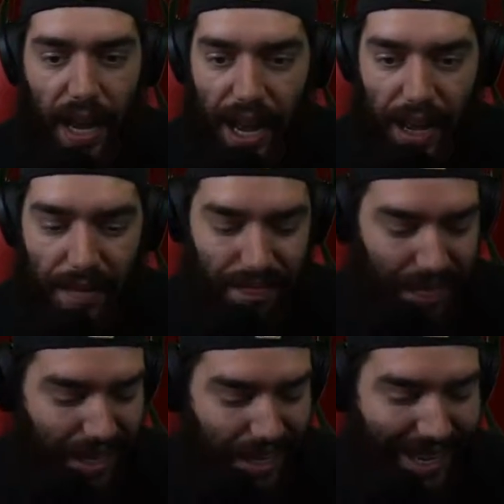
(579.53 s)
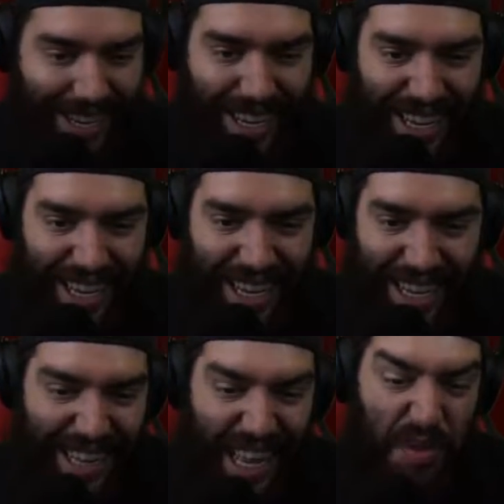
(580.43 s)

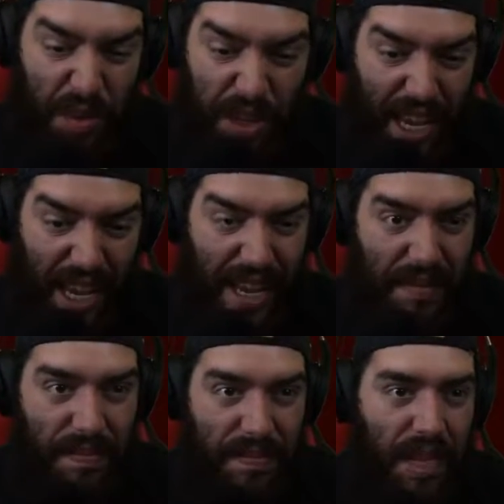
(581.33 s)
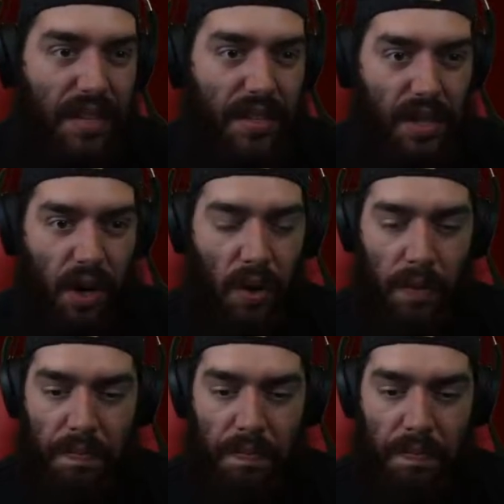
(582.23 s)
And that's really it. So